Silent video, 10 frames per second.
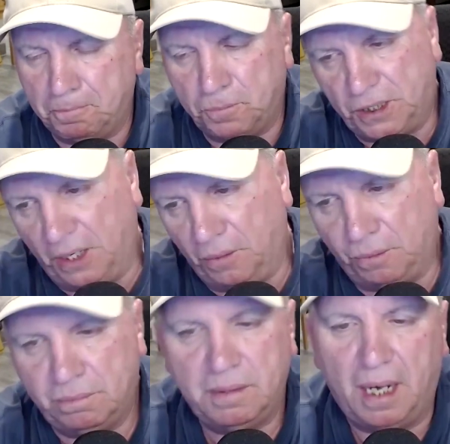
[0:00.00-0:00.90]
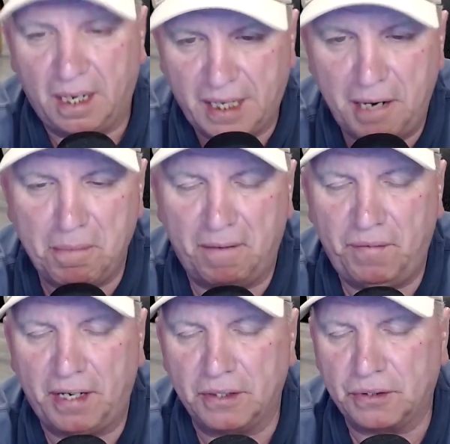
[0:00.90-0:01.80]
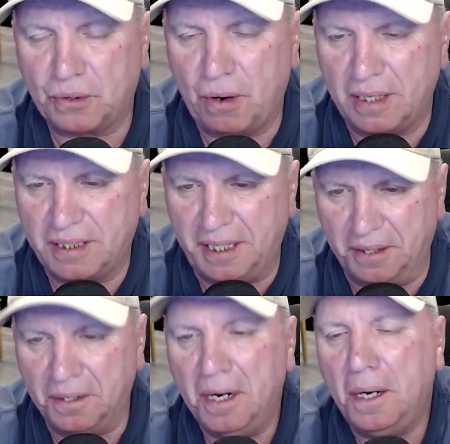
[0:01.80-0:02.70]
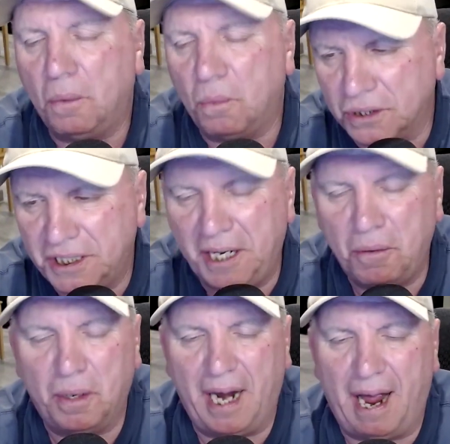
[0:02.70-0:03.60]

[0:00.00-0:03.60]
So I'll keep my fingers crossed here. We'll see what